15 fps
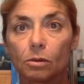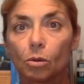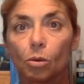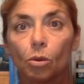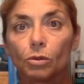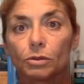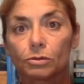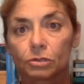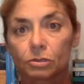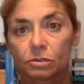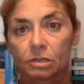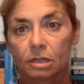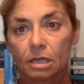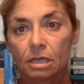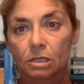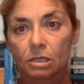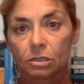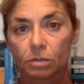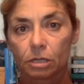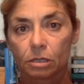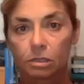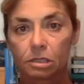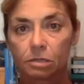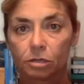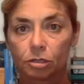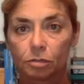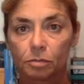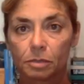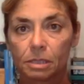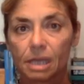all those things are in
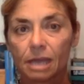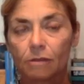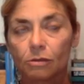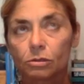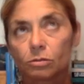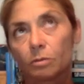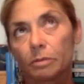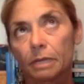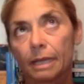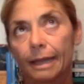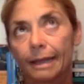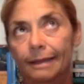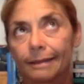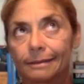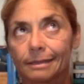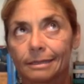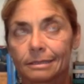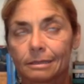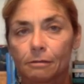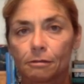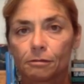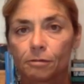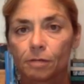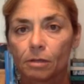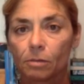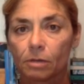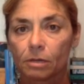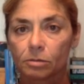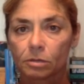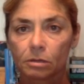consideration but yeah those will be like just the three
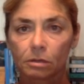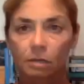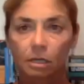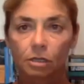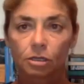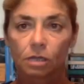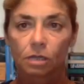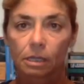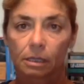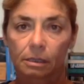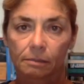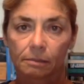ones what do you think julian